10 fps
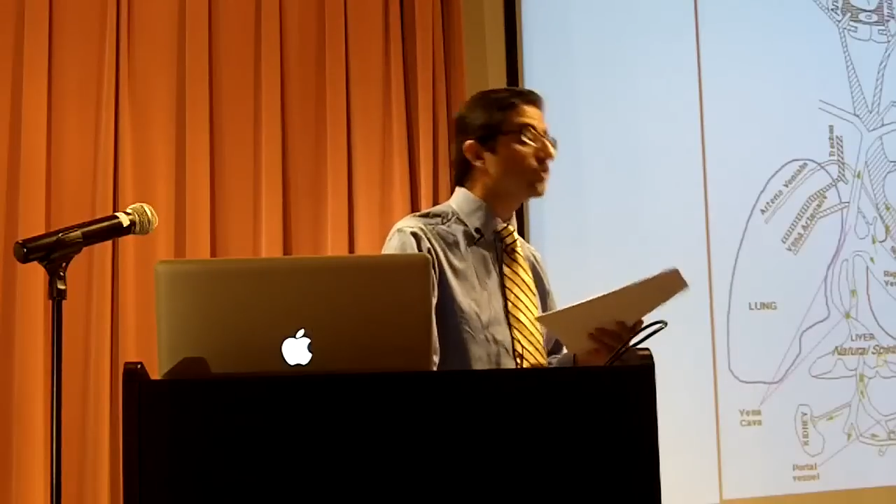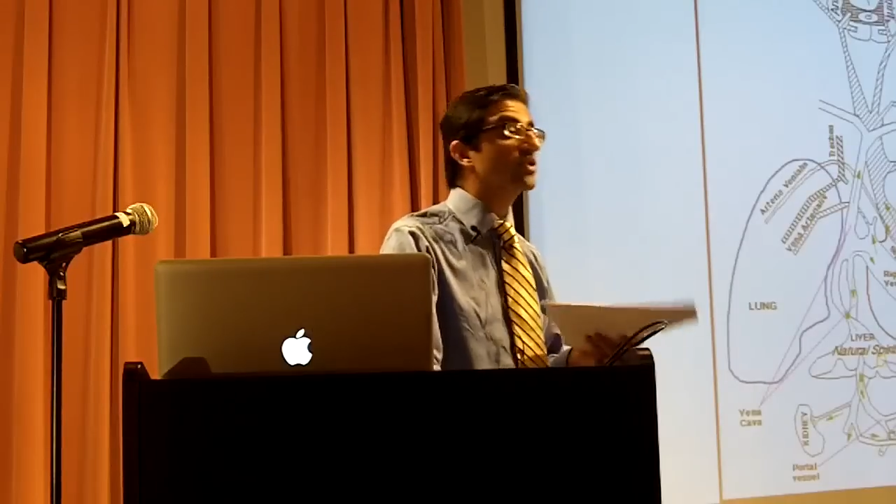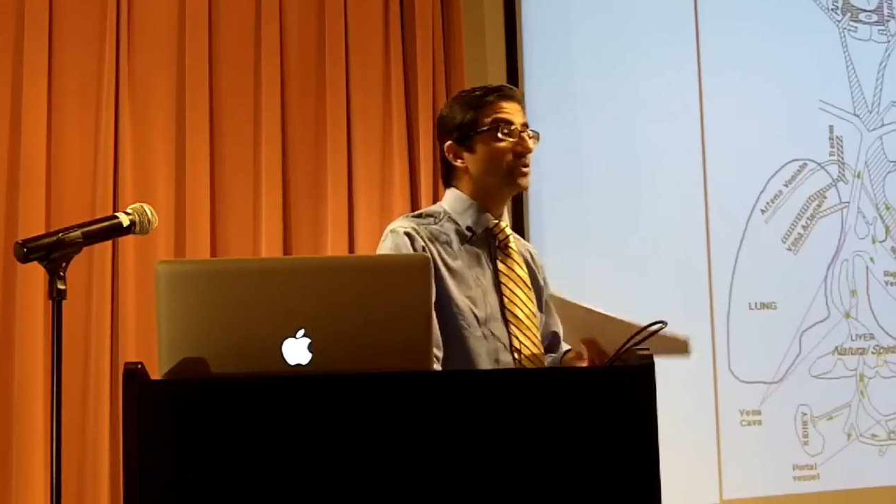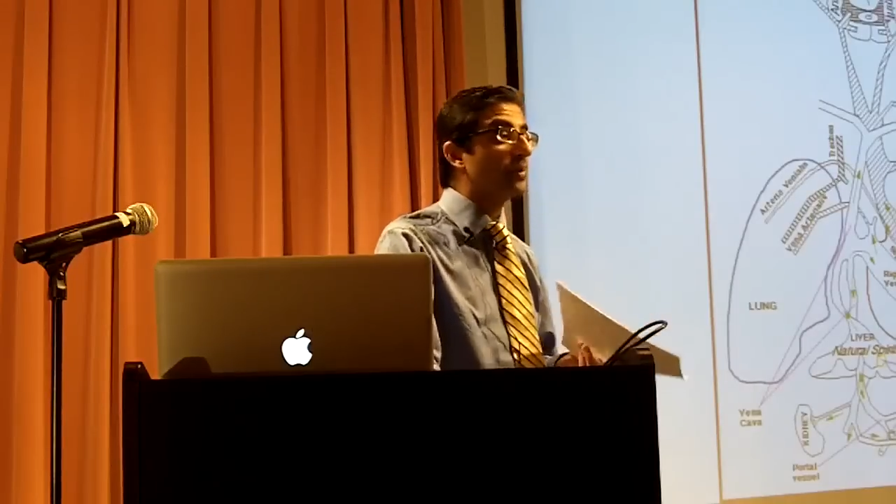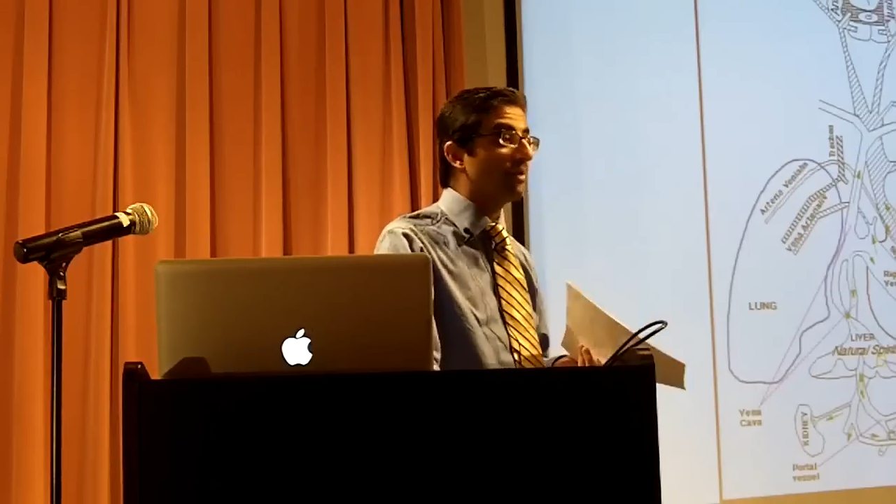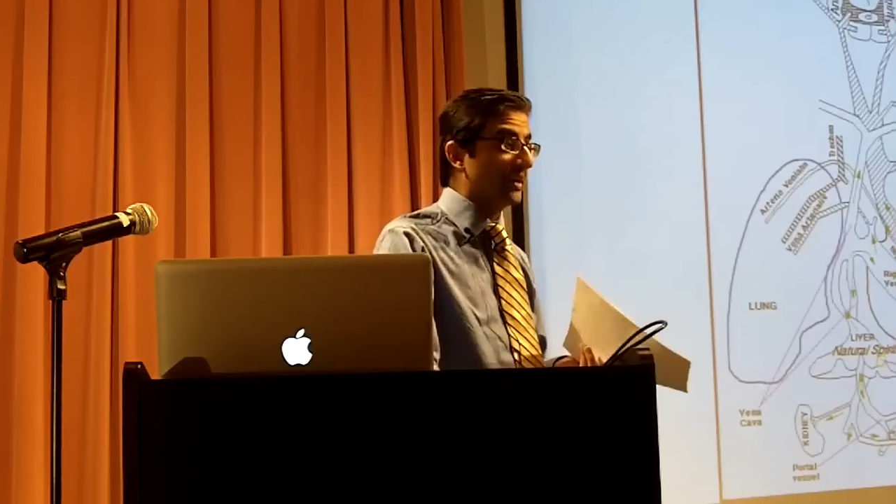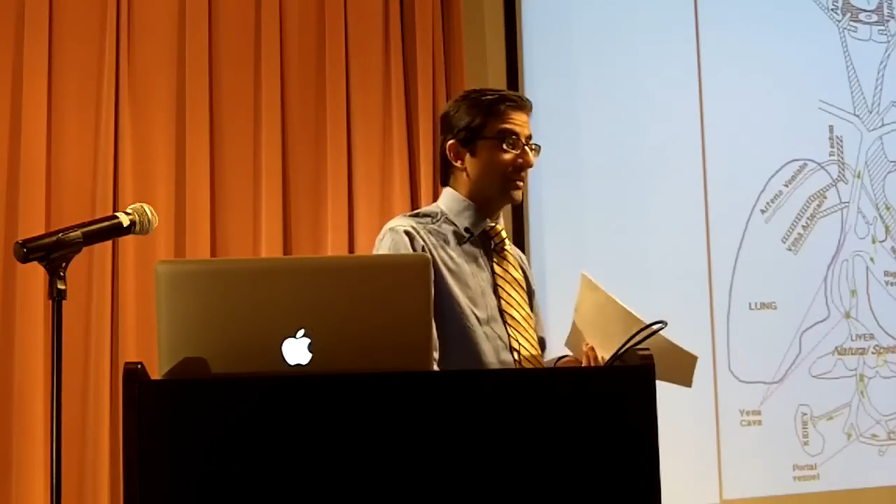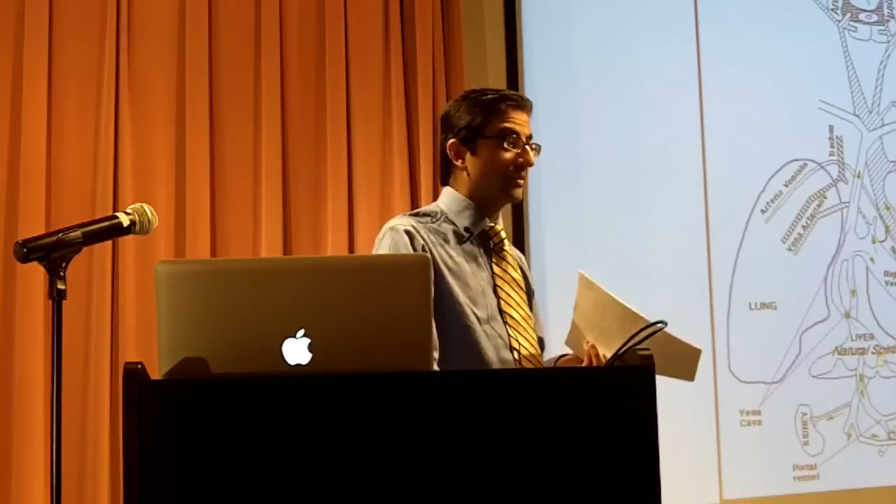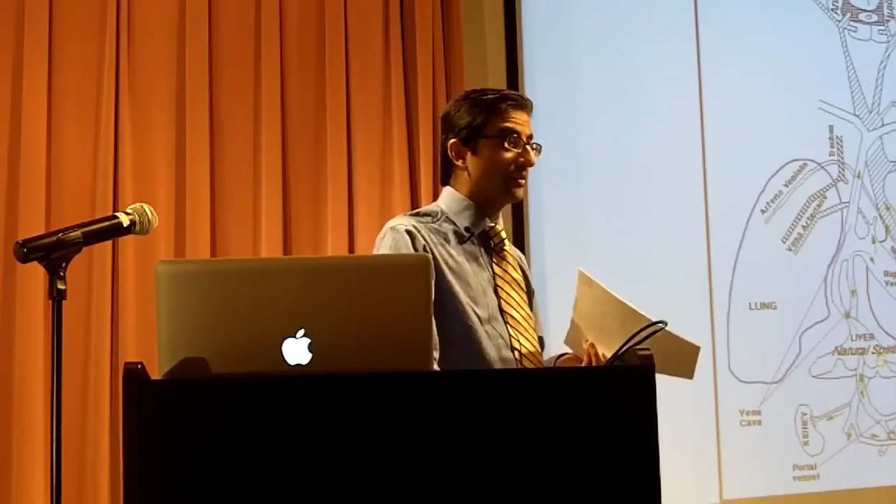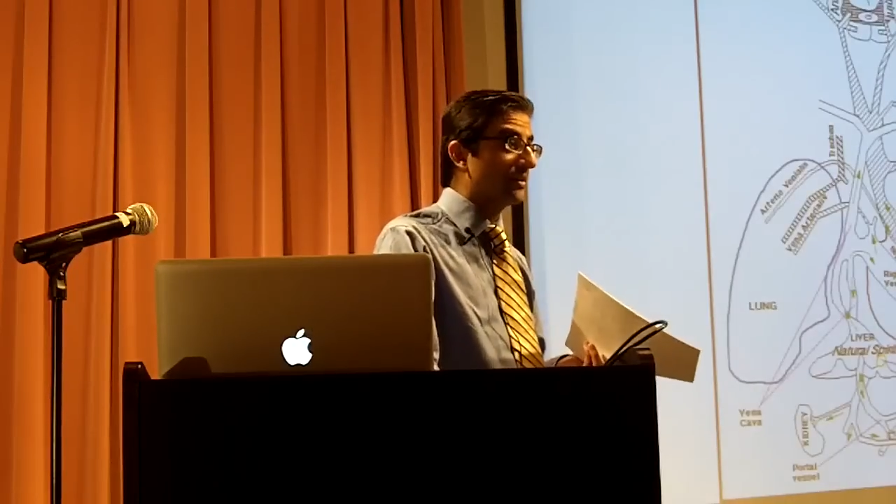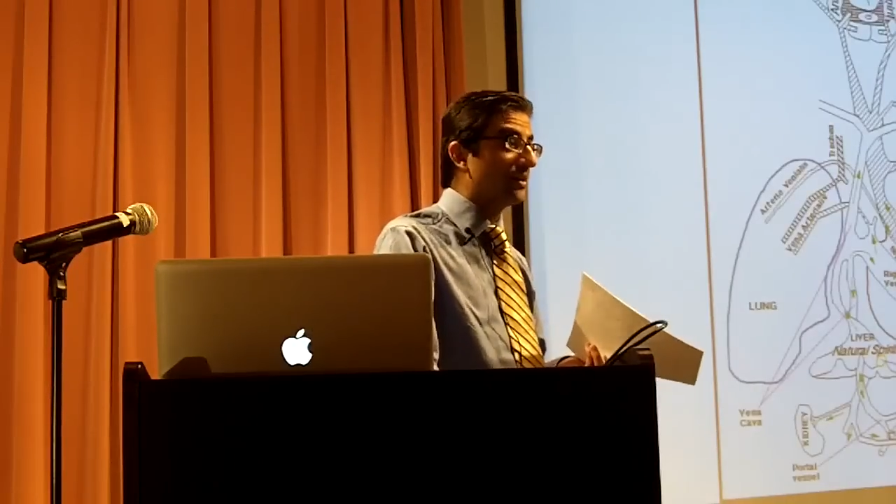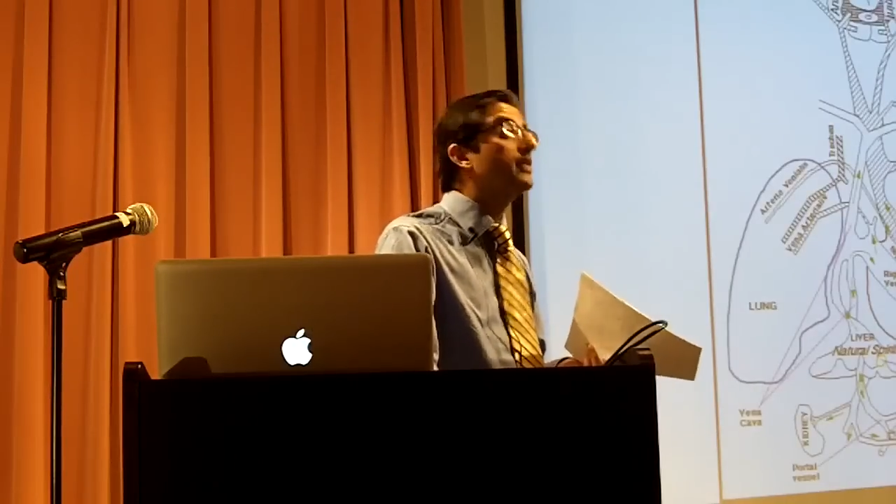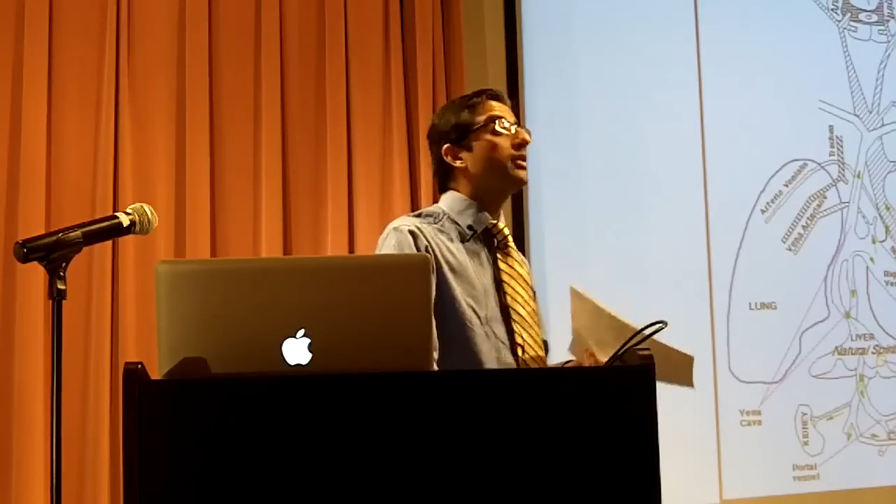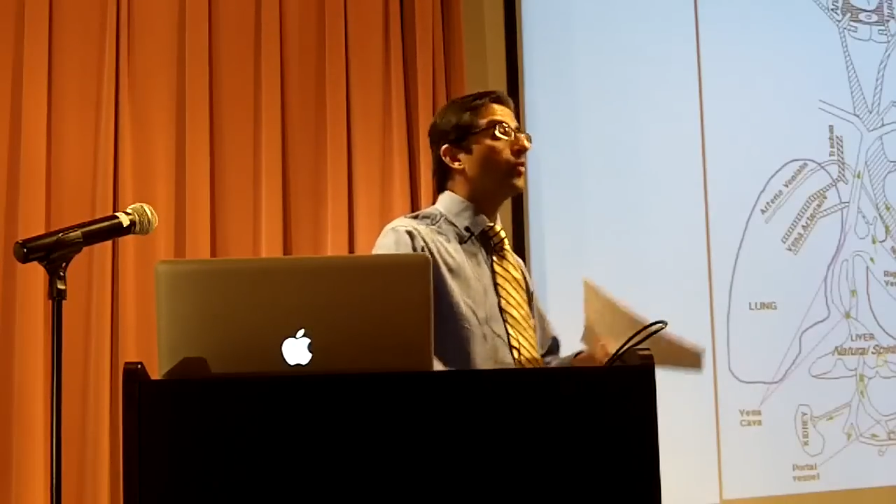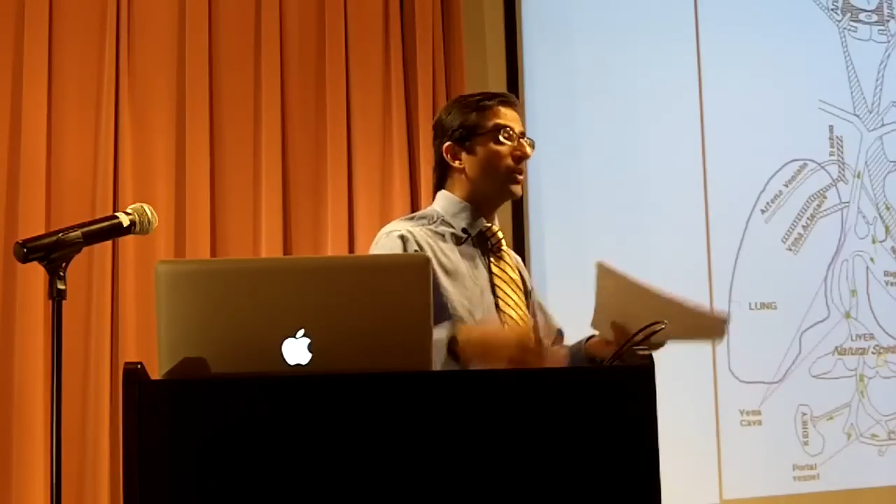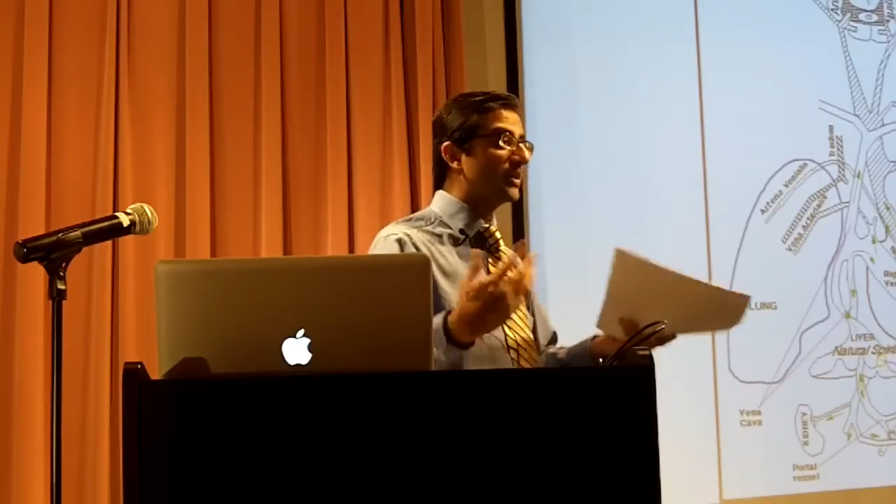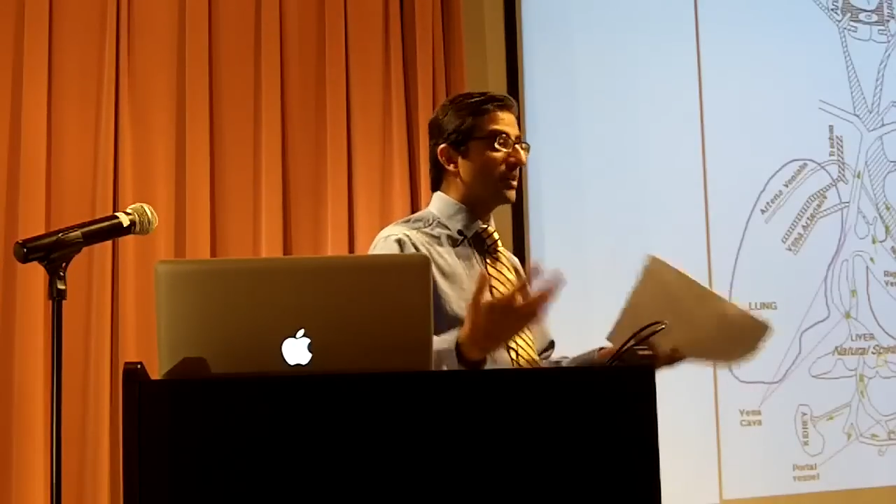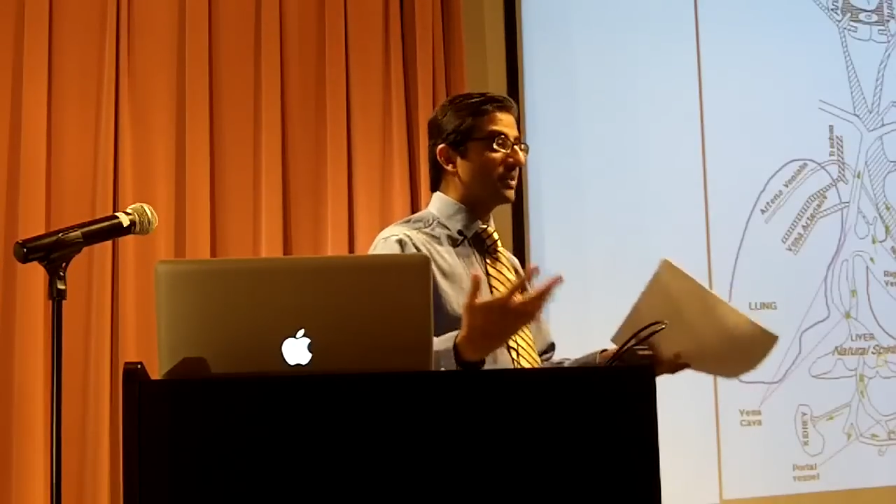to the spirit within